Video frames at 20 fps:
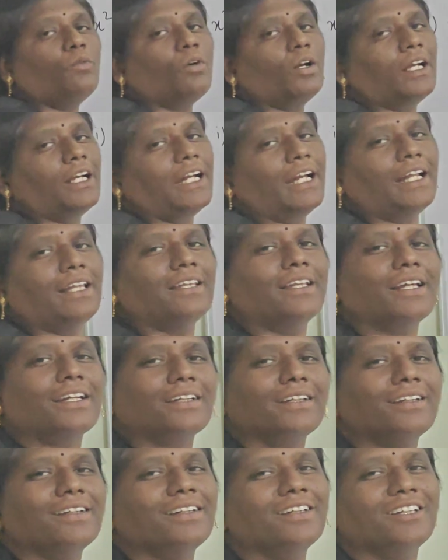one another.
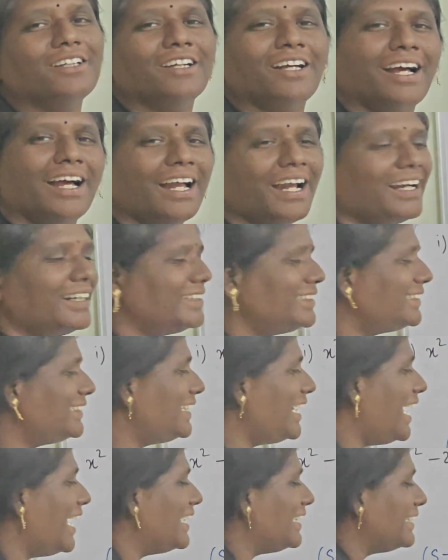
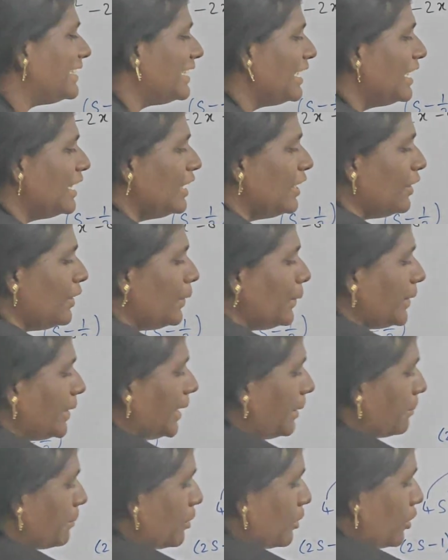Understand?
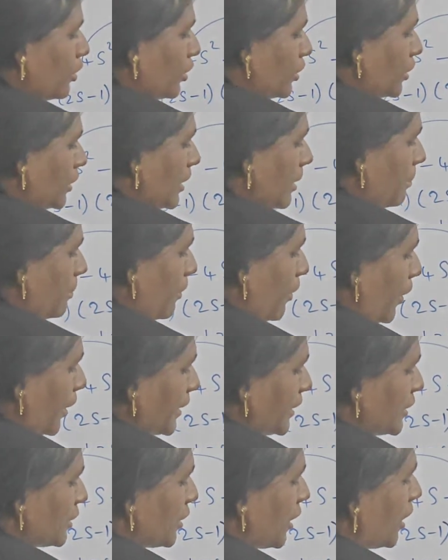Okay, both the
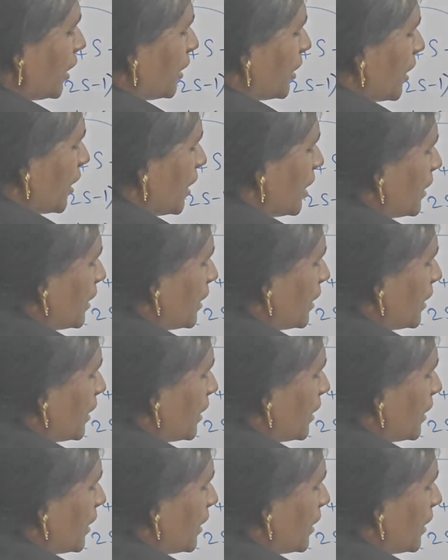points are